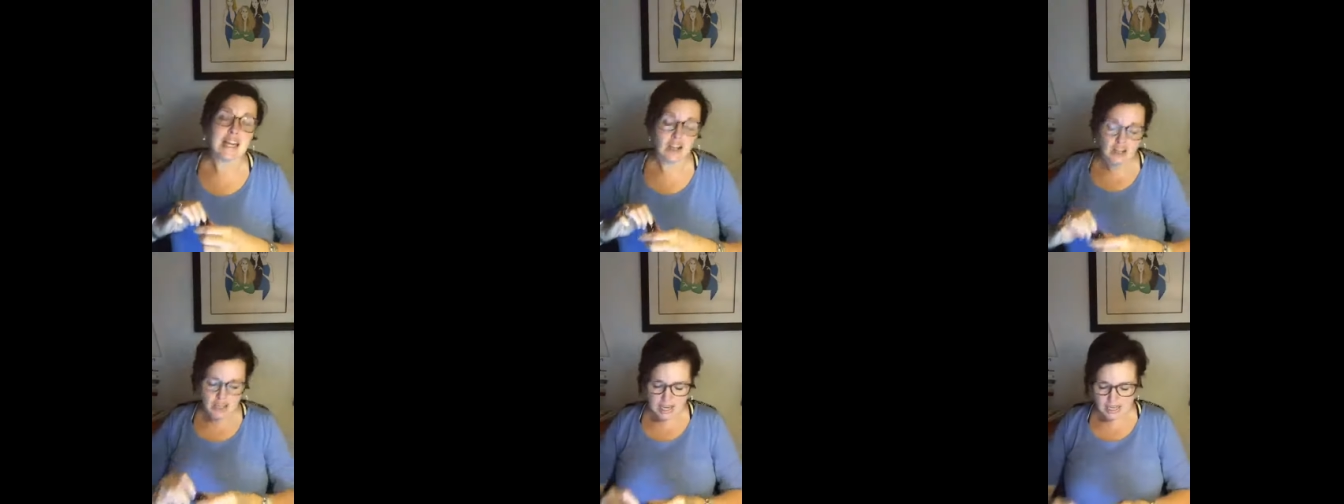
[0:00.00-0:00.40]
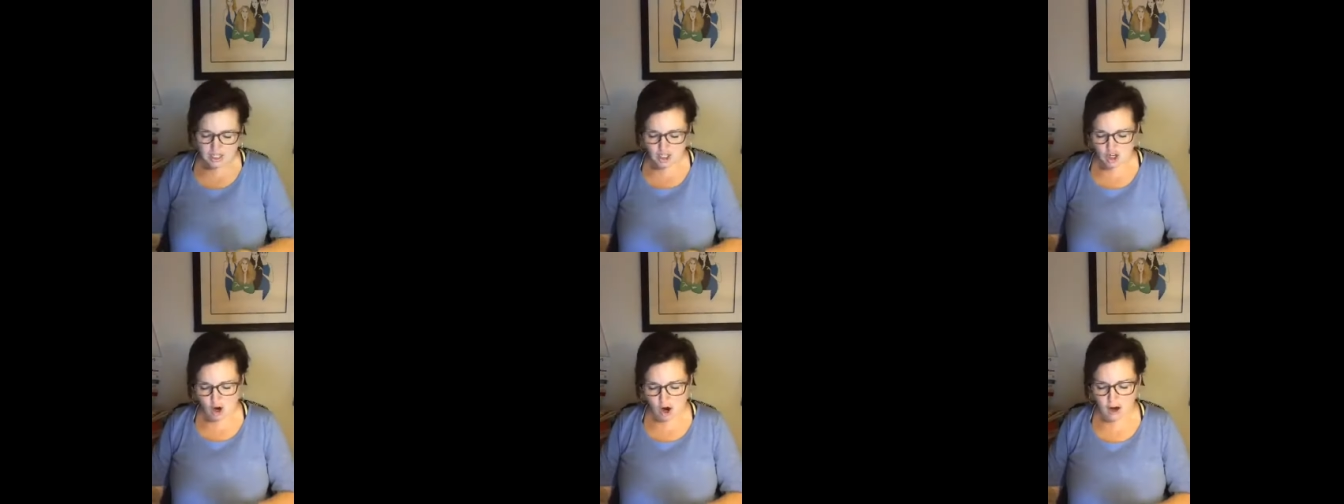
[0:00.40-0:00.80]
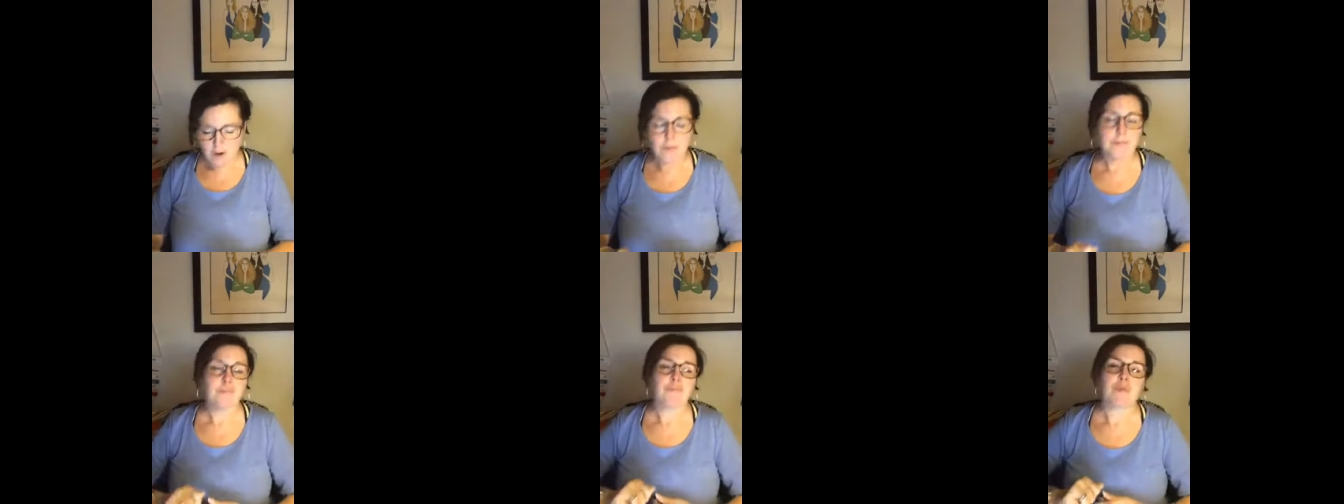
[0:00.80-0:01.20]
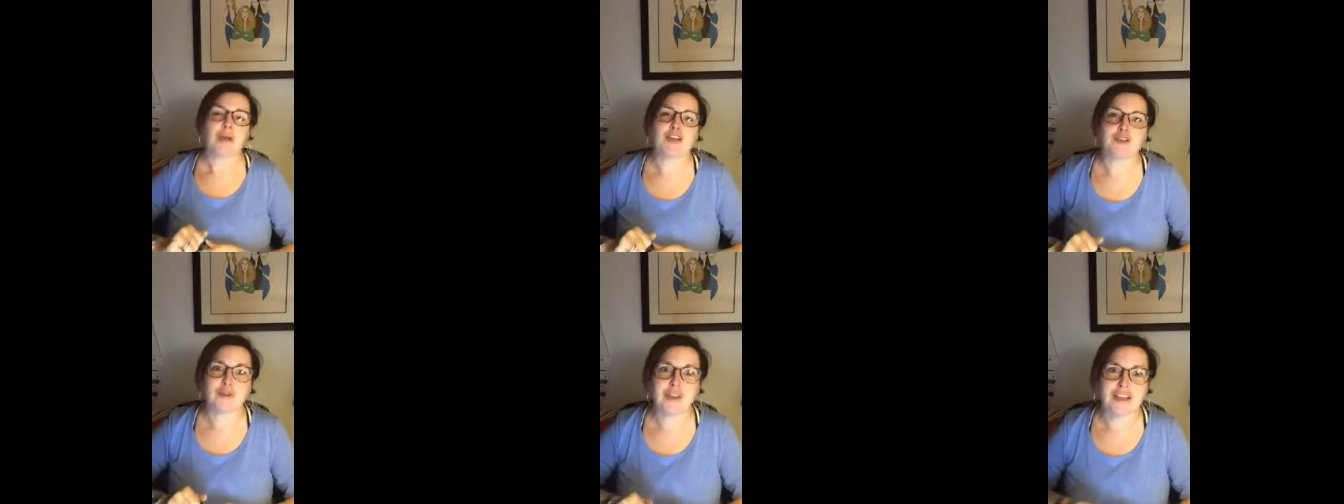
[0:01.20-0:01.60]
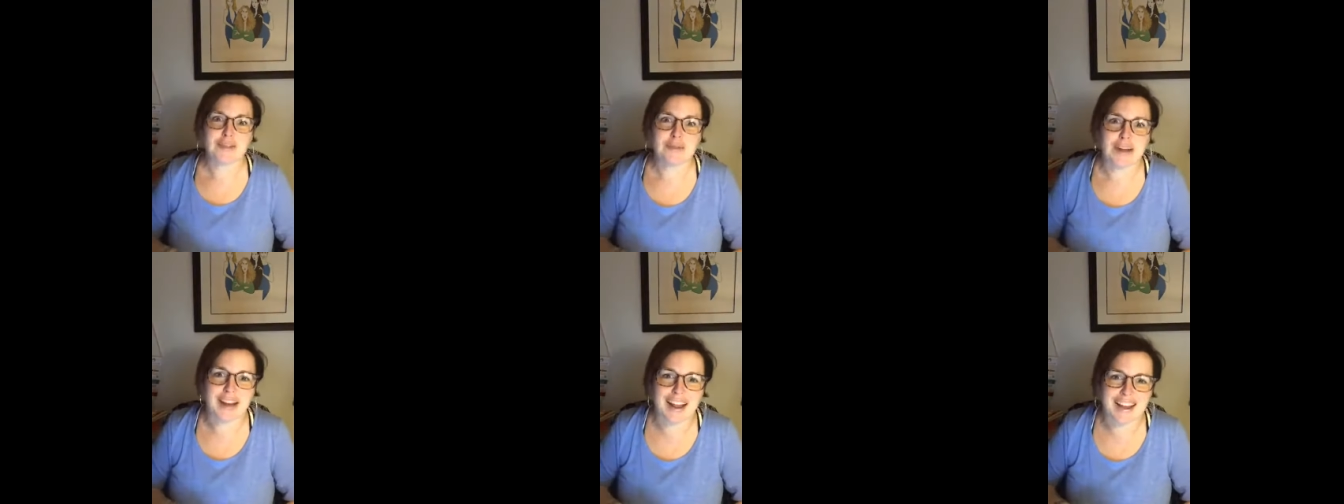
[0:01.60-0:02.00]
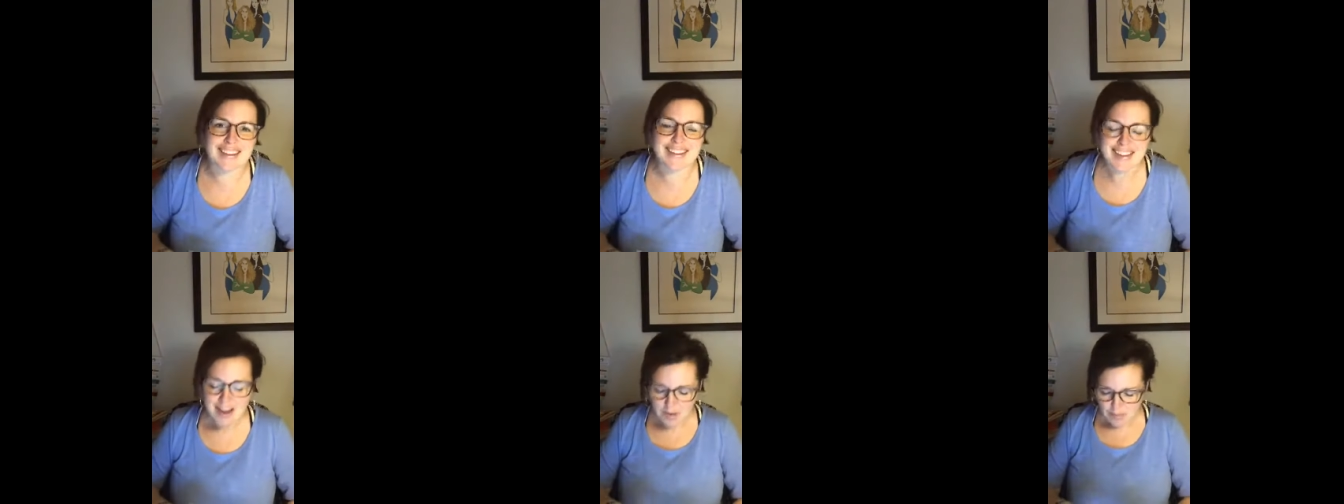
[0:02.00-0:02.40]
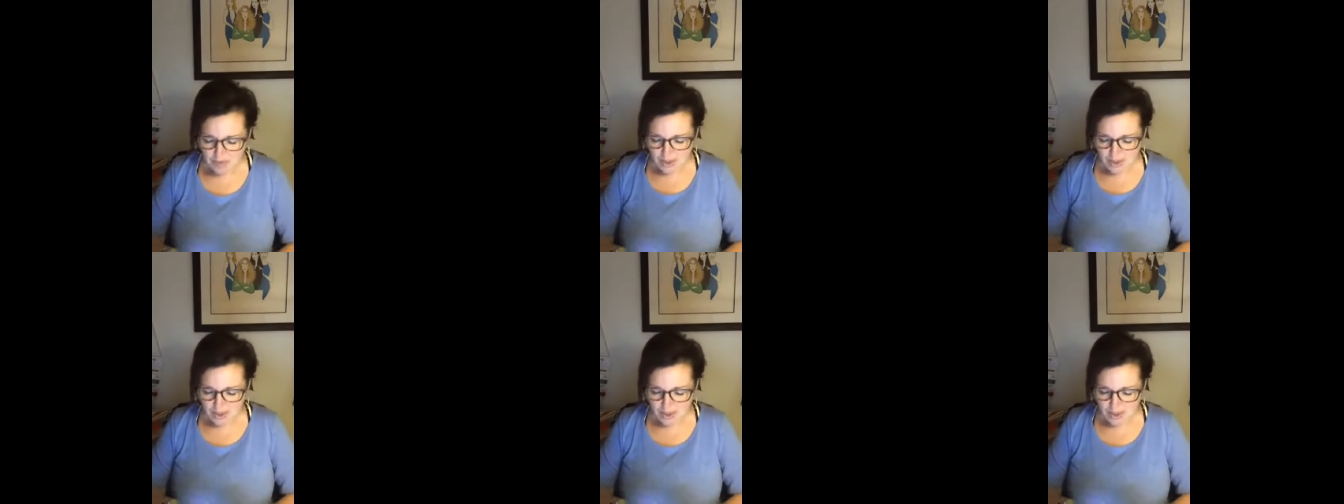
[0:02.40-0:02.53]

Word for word: Now Kickstart, make sure that's what it is.